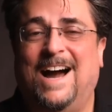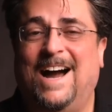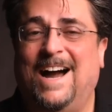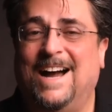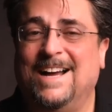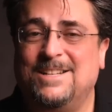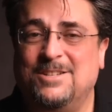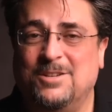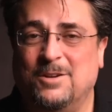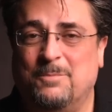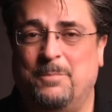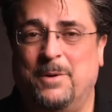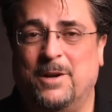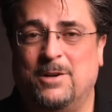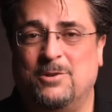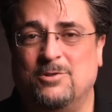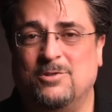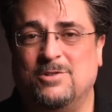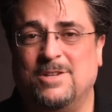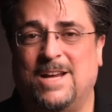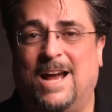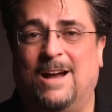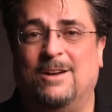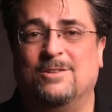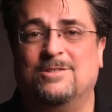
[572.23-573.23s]
I took
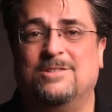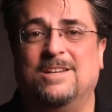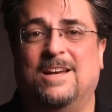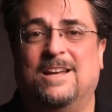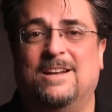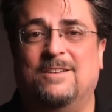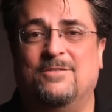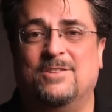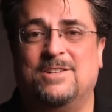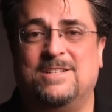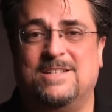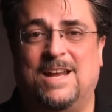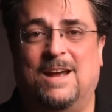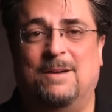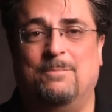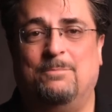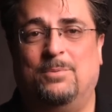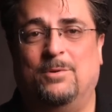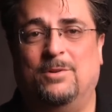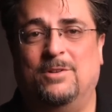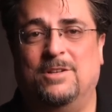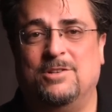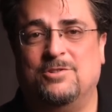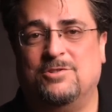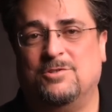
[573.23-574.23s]
pictures outside of a
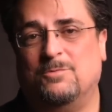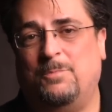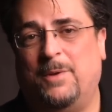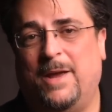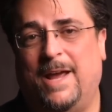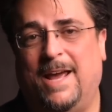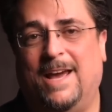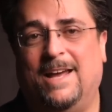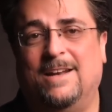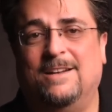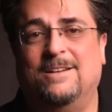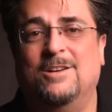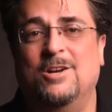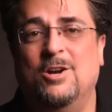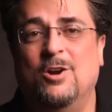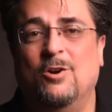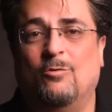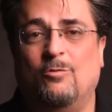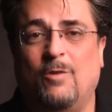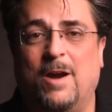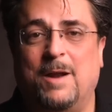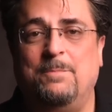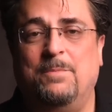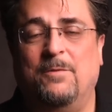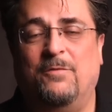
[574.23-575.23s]
temple in Japan
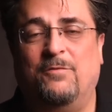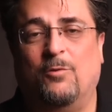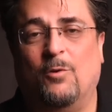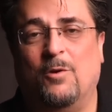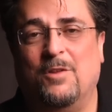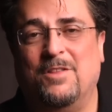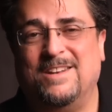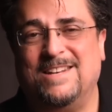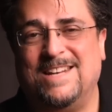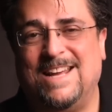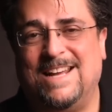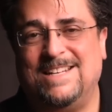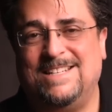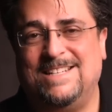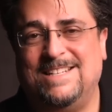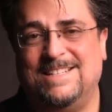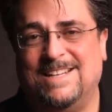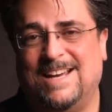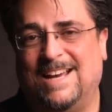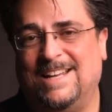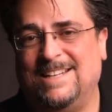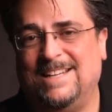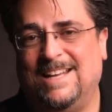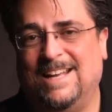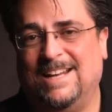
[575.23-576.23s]
right before the nineteen
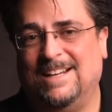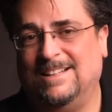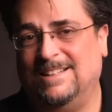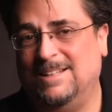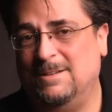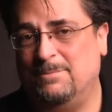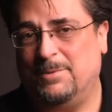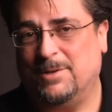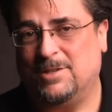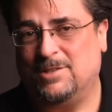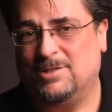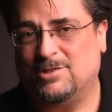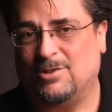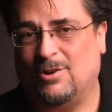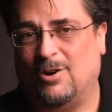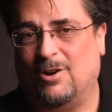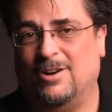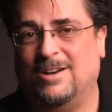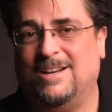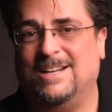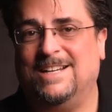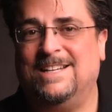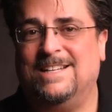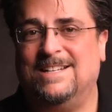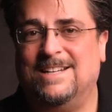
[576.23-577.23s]
ninety-eight Olympics
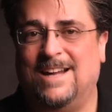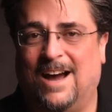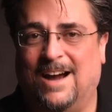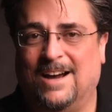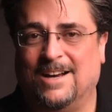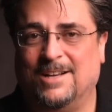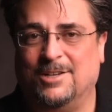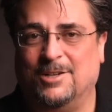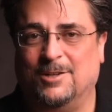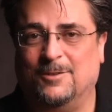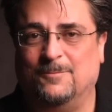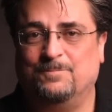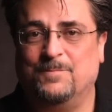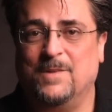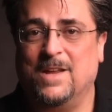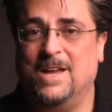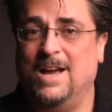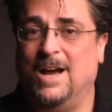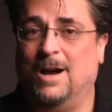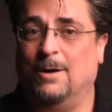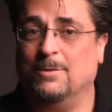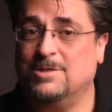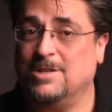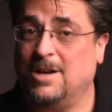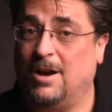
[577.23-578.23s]
started in Nagano.
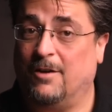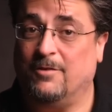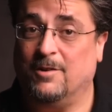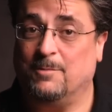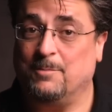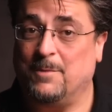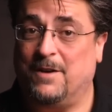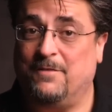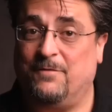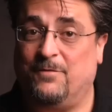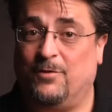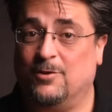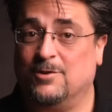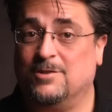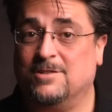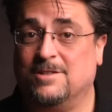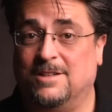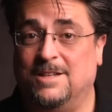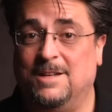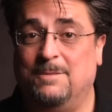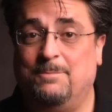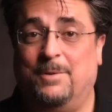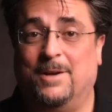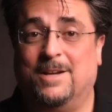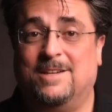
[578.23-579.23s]
I was covering my first
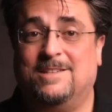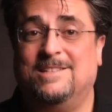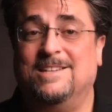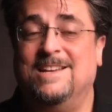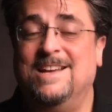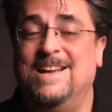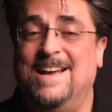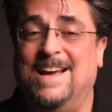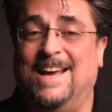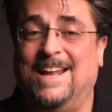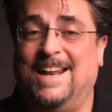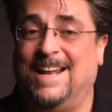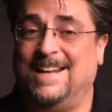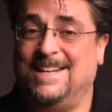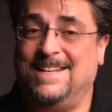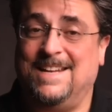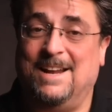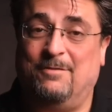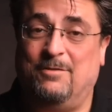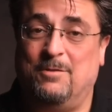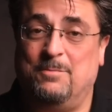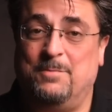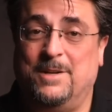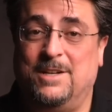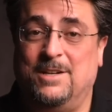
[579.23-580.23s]
Olympics, and I had
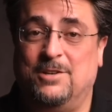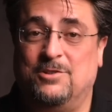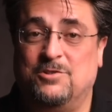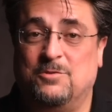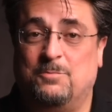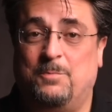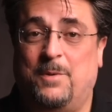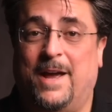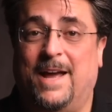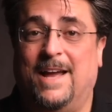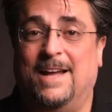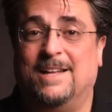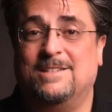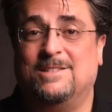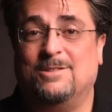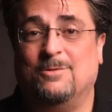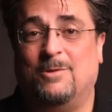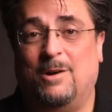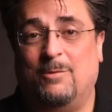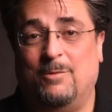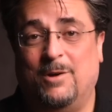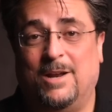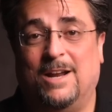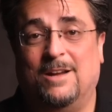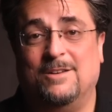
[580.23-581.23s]
never been to Japan, so
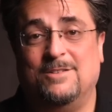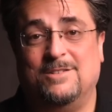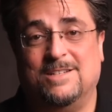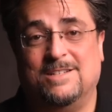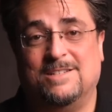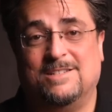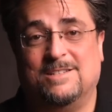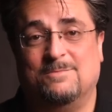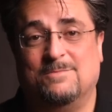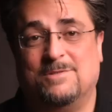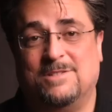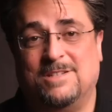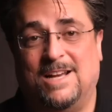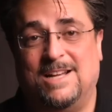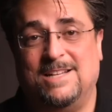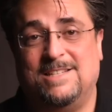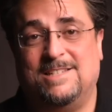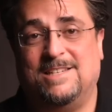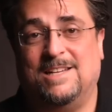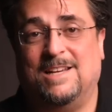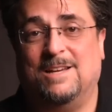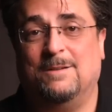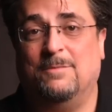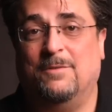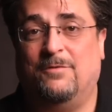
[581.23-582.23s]
I went out and did some
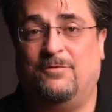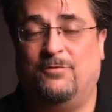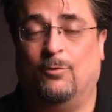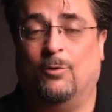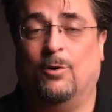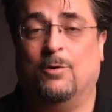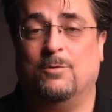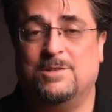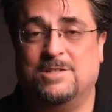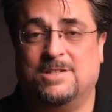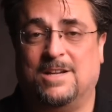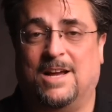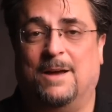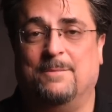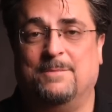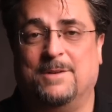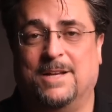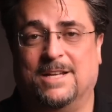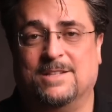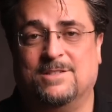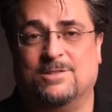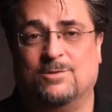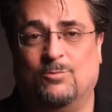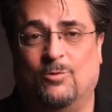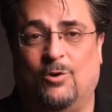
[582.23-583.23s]
sightseeing before it was time to
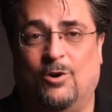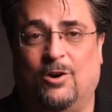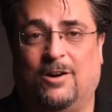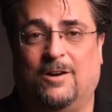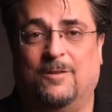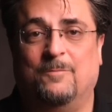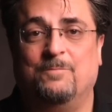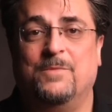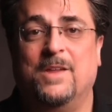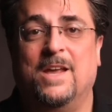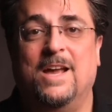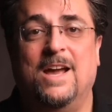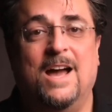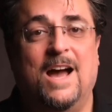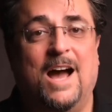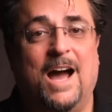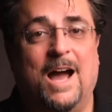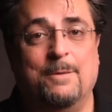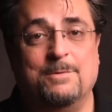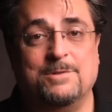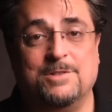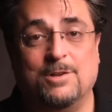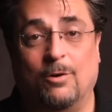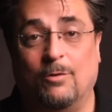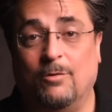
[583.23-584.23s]
get to work.
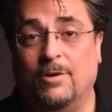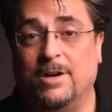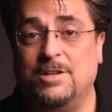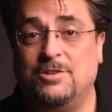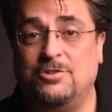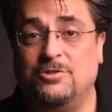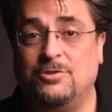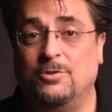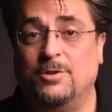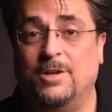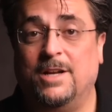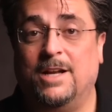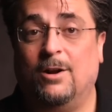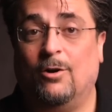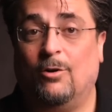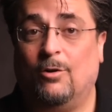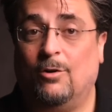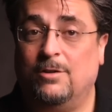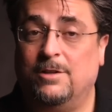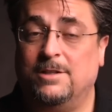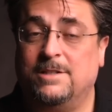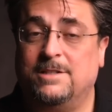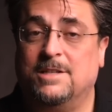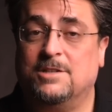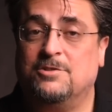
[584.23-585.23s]
I was already shooting
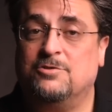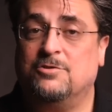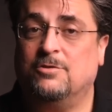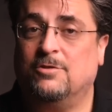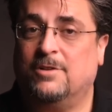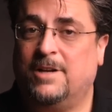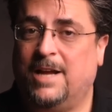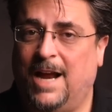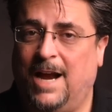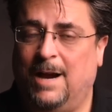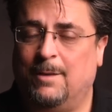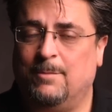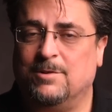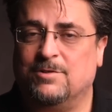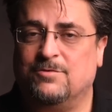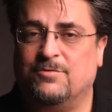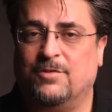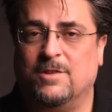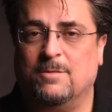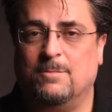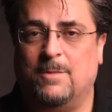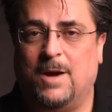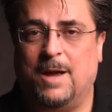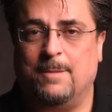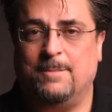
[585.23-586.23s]
early digital cameras for
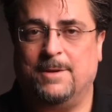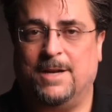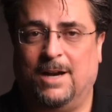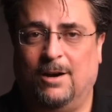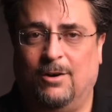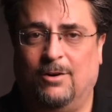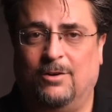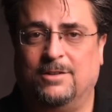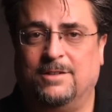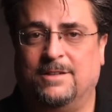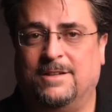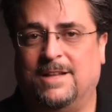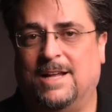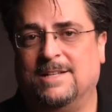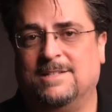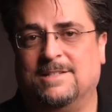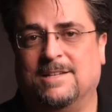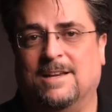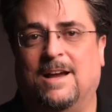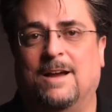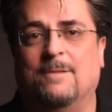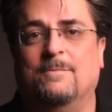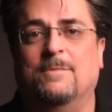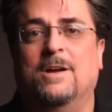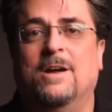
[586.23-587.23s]
the Miami Herald at that
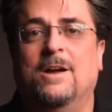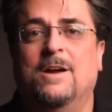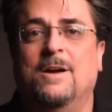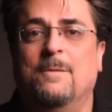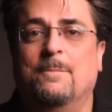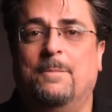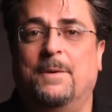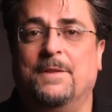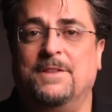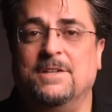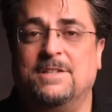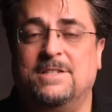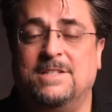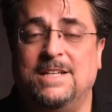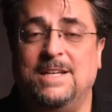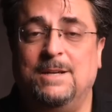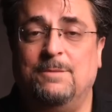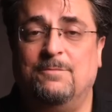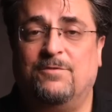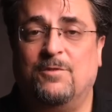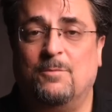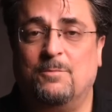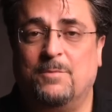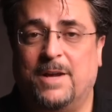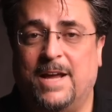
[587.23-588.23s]
time, but the
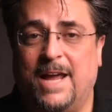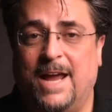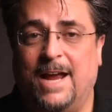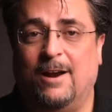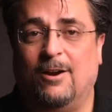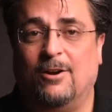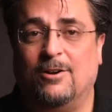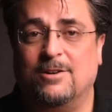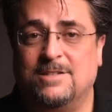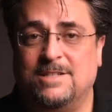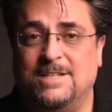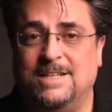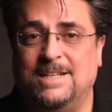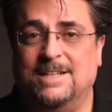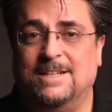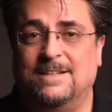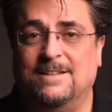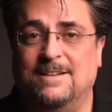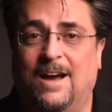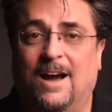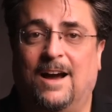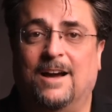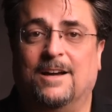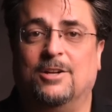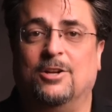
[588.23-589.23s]
team from K R T in
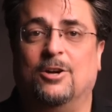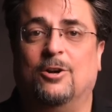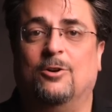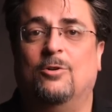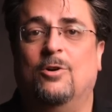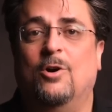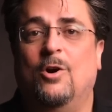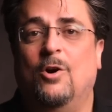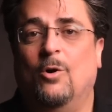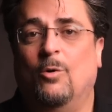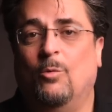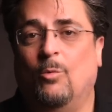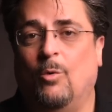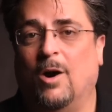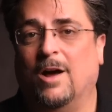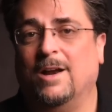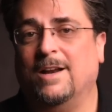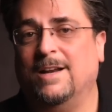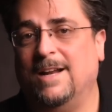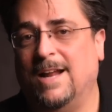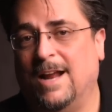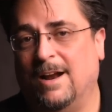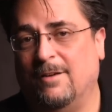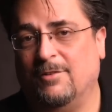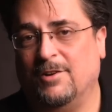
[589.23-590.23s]
Nagano
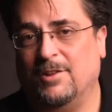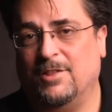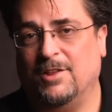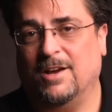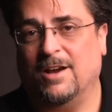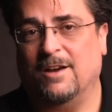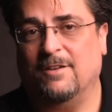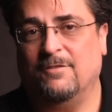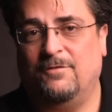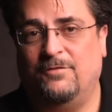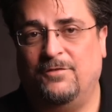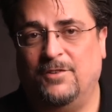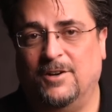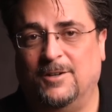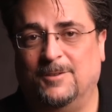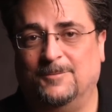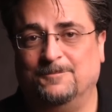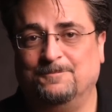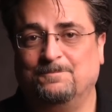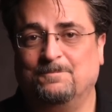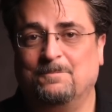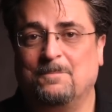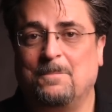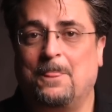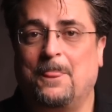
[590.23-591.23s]
wanted everything on film.